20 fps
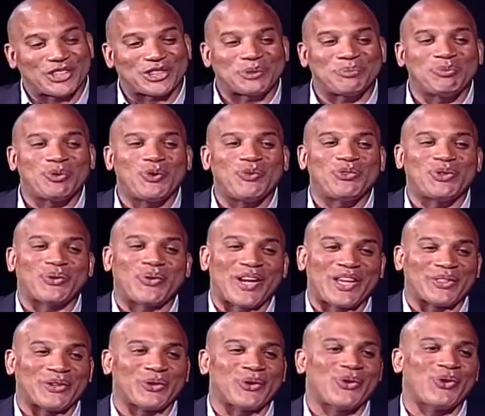Just moved
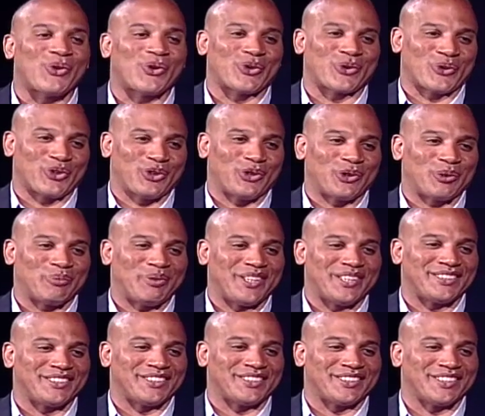around the corner a little
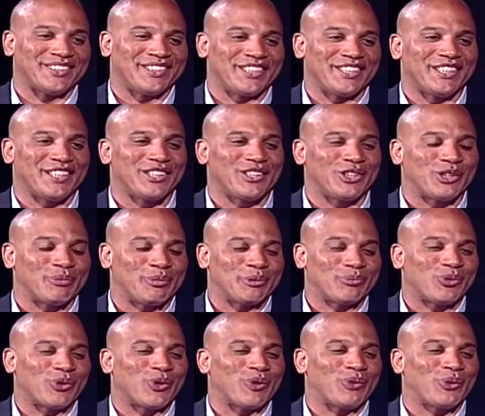bit to get a little
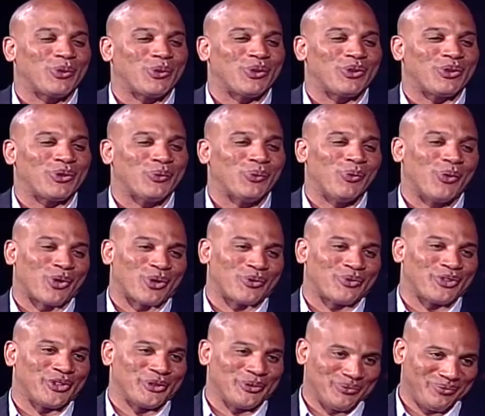bit more of the water
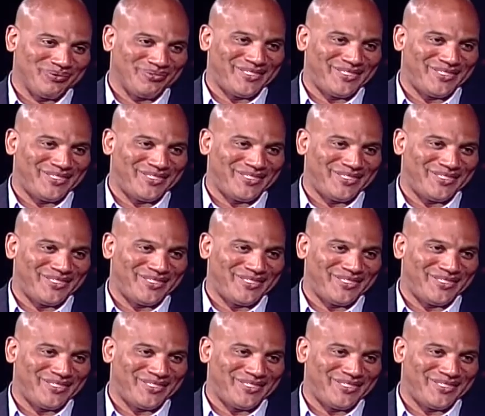view.